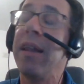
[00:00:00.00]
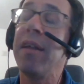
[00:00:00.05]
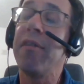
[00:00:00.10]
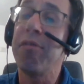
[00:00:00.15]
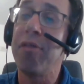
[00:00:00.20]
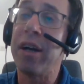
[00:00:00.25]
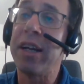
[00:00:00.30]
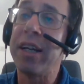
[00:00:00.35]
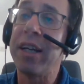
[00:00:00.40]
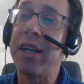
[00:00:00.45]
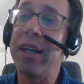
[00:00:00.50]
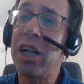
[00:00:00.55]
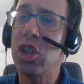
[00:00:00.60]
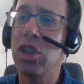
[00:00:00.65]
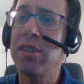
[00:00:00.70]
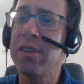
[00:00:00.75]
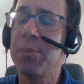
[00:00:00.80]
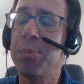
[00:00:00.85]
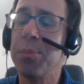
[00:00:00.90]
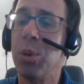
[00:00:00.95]
financial
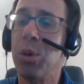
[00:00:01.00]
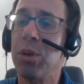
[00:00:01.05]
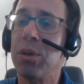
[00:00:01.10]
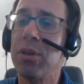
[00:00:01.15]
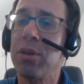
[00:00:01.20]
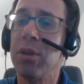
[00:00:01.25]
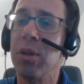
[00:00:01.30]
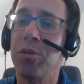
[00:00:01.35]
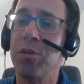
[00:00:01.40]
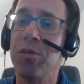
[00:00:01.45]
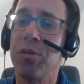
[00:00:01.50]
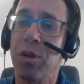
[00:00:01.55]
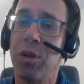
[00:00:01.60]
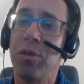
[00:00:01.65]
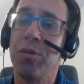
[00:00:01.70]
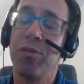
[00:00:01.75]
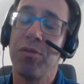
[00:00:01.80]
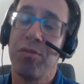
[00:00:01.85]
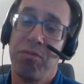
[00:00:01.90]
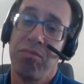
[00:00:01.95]
support
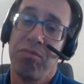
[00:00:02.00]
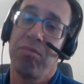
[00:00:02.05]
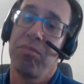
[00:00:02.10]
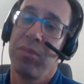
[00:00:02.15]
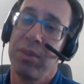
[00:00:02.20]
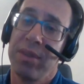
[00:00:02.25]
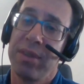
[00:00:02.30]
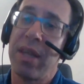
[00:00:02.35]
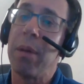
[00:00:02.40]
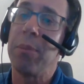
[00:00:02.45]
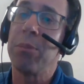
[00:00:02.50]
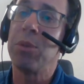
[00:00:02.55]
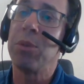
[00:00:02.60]
of some